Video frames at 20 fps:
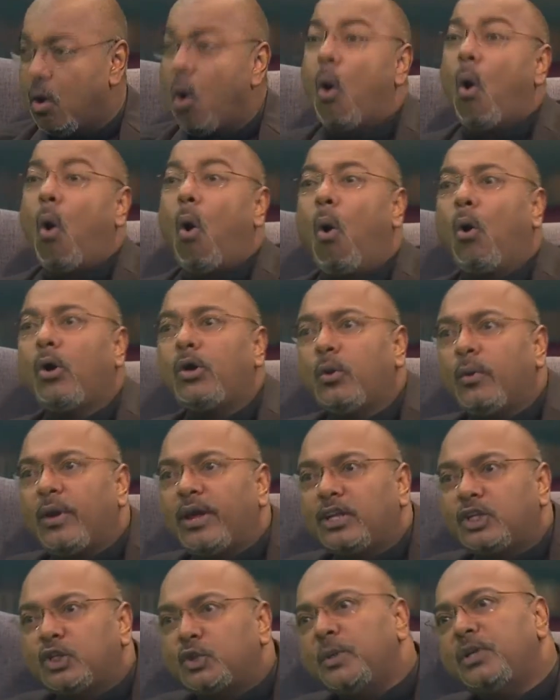Or you
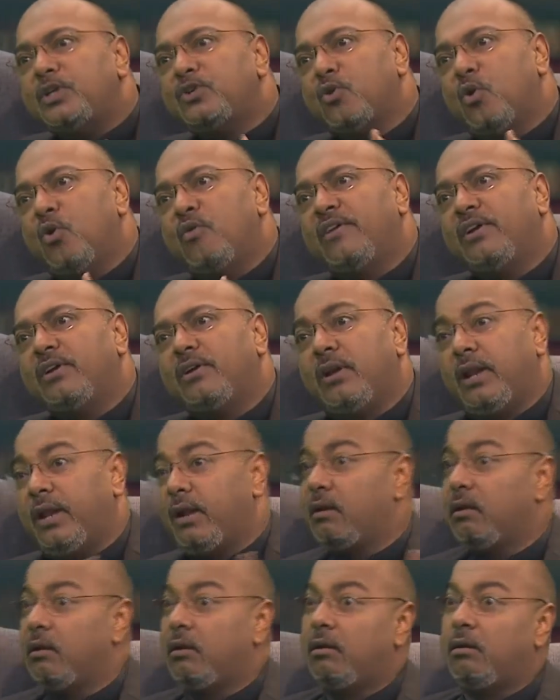can switch over and go like,
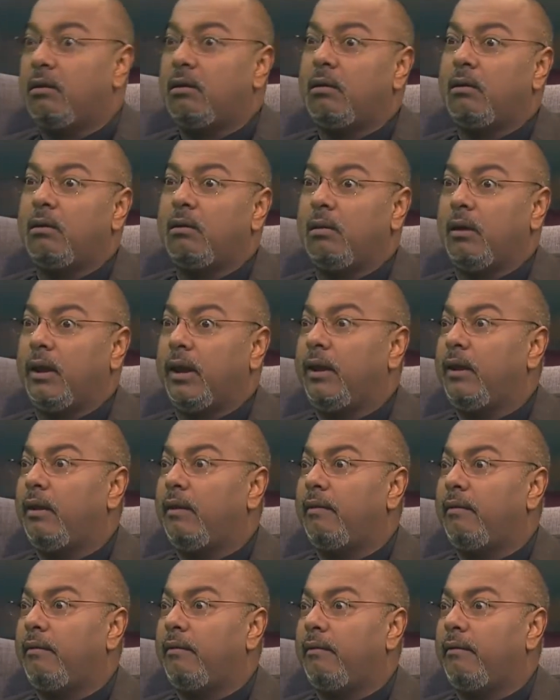okay,
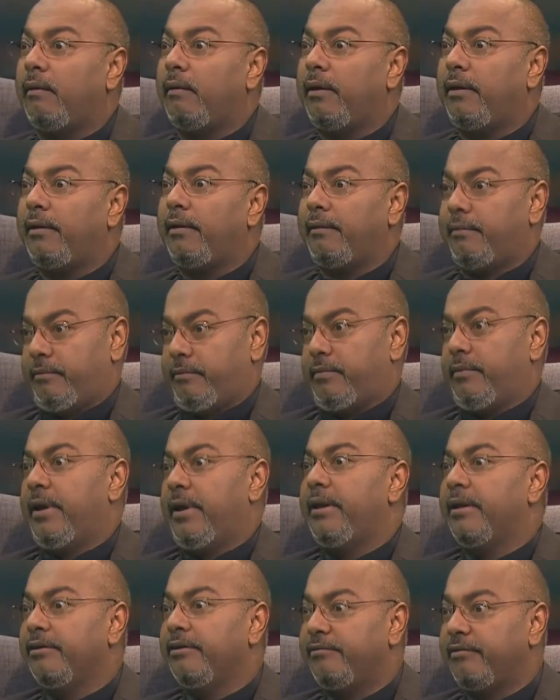right, I
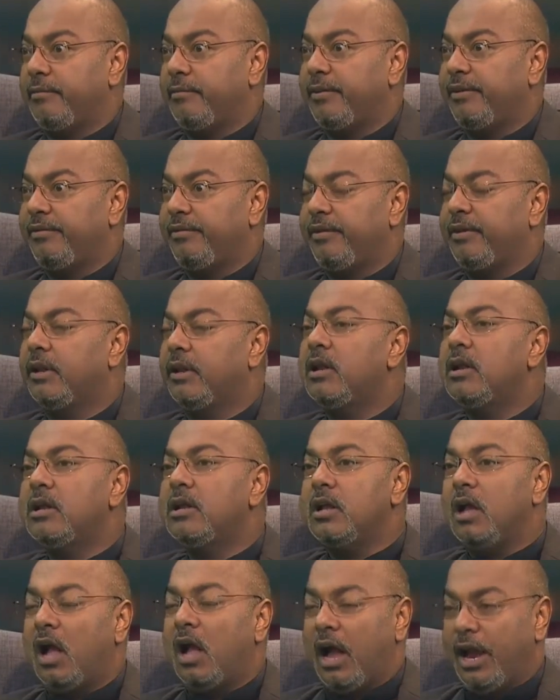learned from this, and
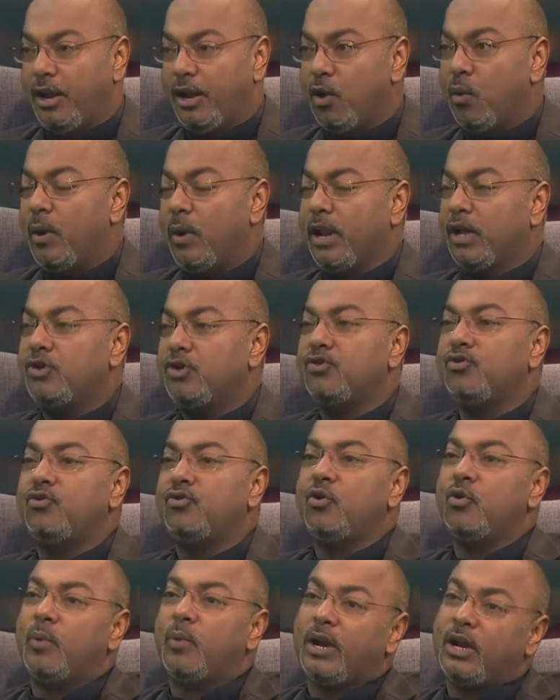I know what I should
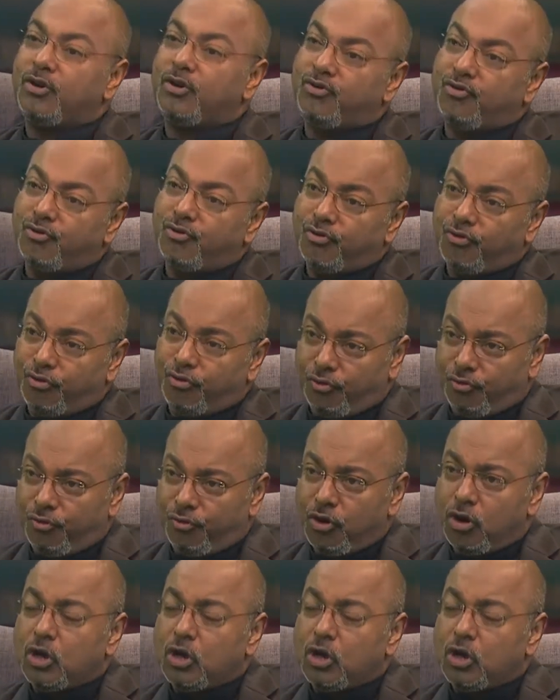do and what I shouldn't do.